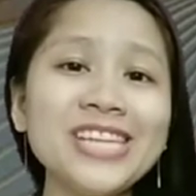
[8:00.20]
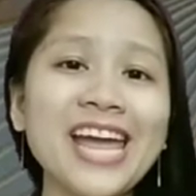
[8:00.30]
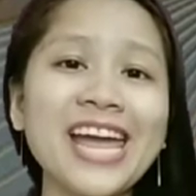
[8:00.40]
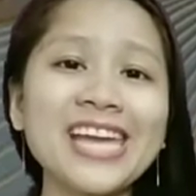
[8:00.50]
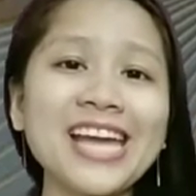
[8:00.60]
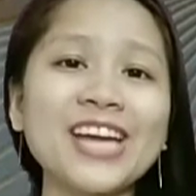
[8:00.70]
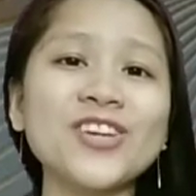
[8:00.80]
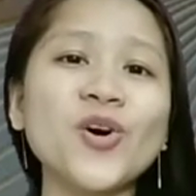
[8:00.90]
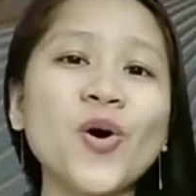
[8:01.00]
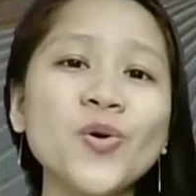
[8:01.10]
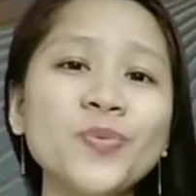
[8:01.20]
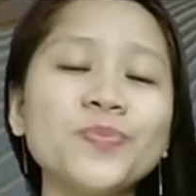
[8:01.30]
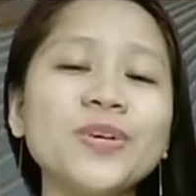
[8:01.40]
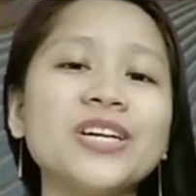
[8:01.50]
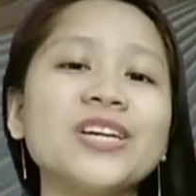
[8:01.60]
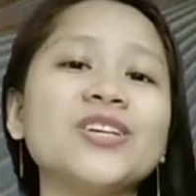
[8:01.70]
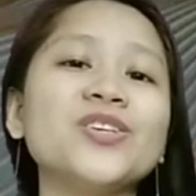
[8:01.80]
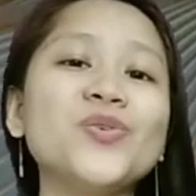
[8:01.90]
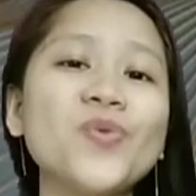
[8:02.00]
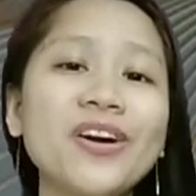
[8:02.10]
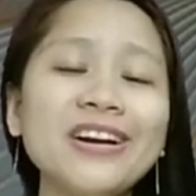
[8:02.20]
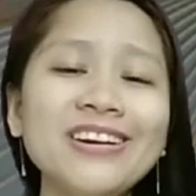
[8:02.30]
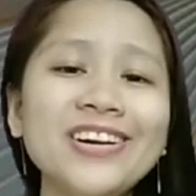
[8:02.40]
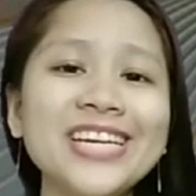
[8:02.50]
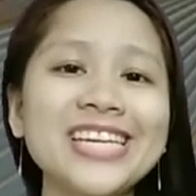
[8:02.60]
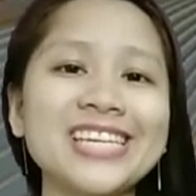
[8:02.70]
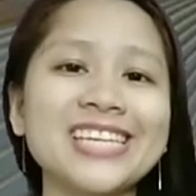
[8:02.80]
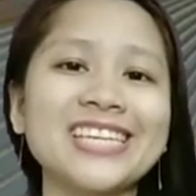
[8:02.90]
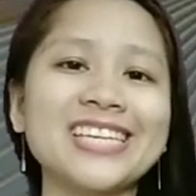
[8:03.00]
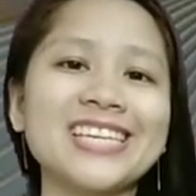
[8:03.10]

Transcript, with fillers: today. I hope you are learning.